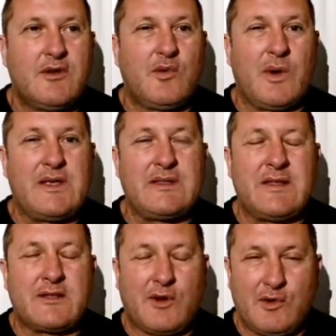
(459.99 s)
when
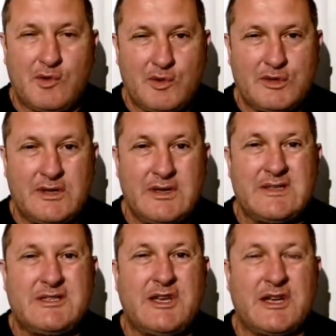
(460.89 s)
that Concord
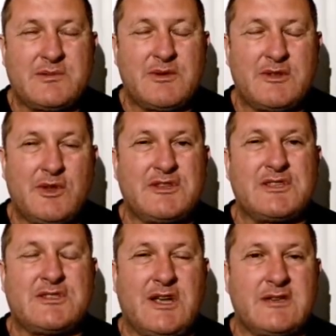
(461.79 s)
judgment, not
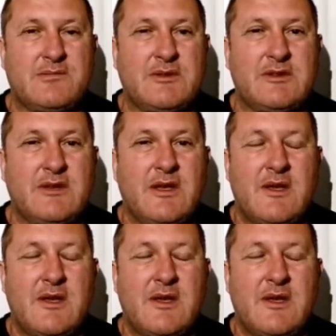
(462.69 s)
just judgment,